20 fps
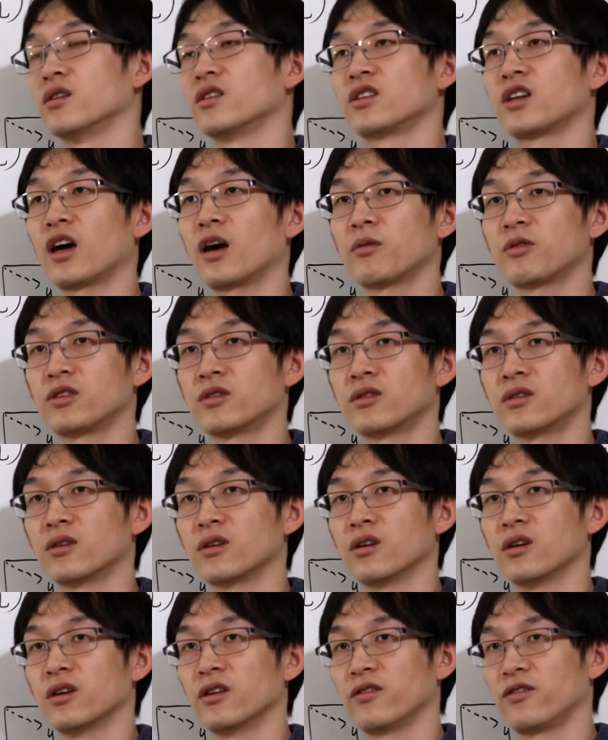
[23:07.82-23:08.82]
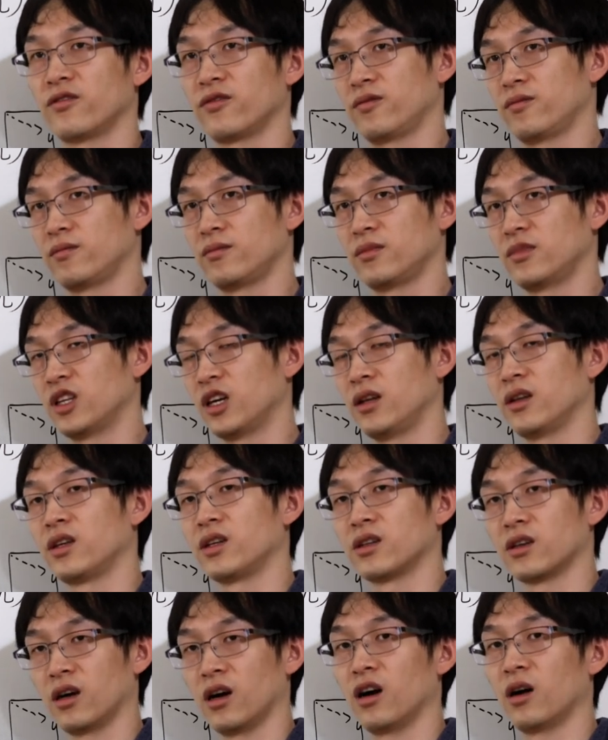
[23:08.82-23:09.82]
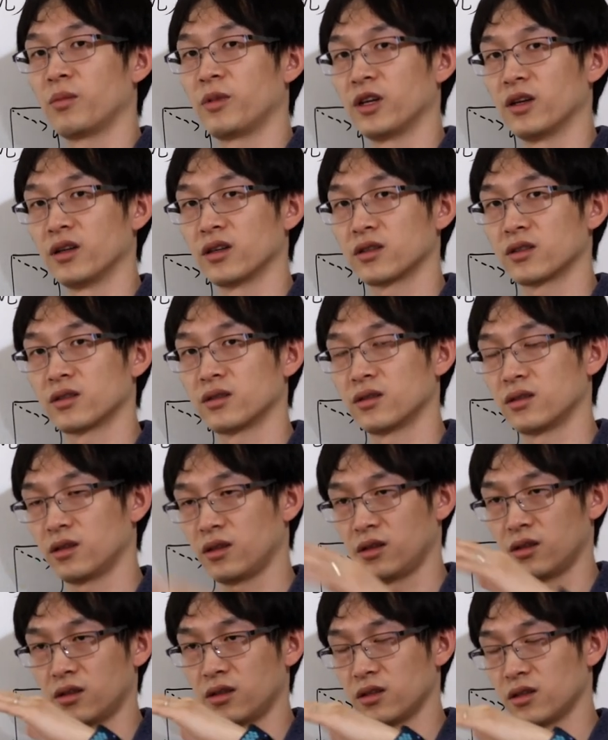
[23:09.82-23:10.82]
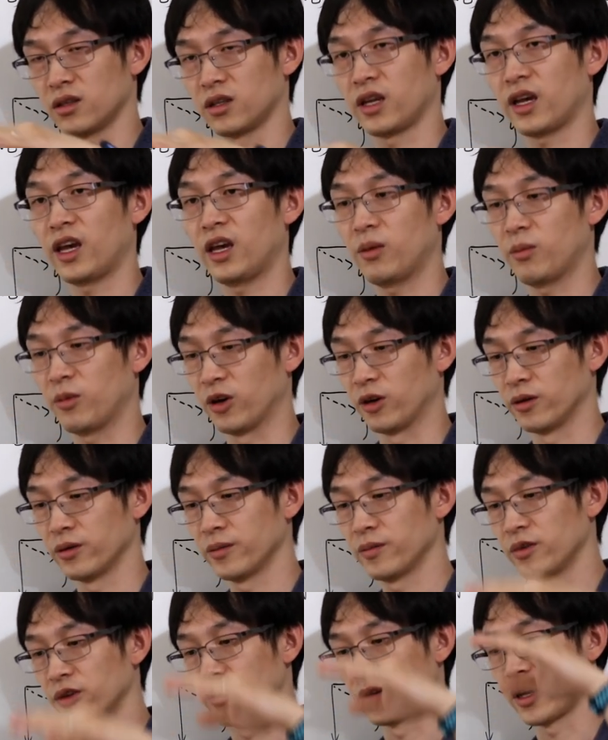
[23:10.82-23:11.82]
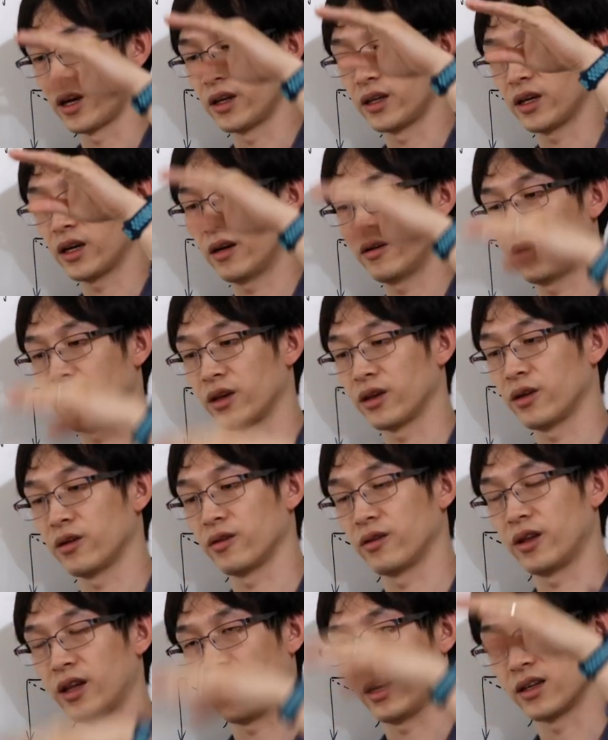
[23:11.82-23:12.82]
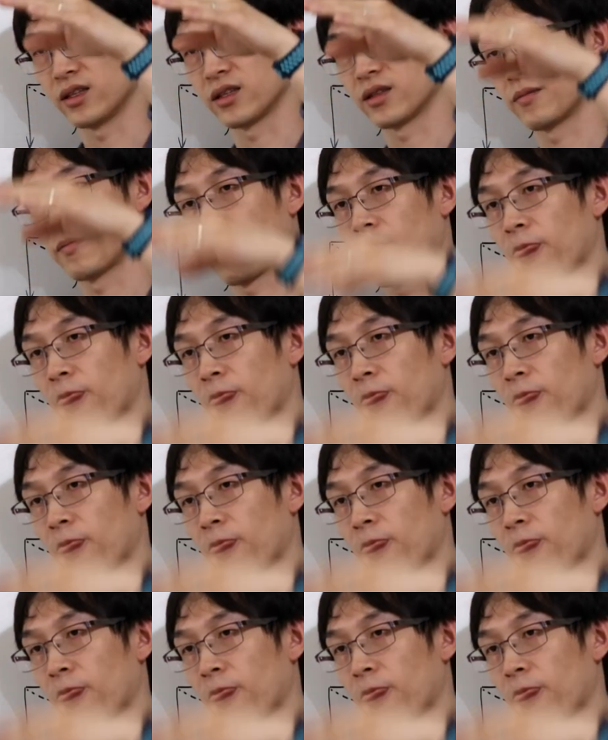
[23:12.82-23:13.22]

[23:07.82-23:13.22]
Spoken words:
the chapter of nonlinear optics, there's a table, okay, telling you that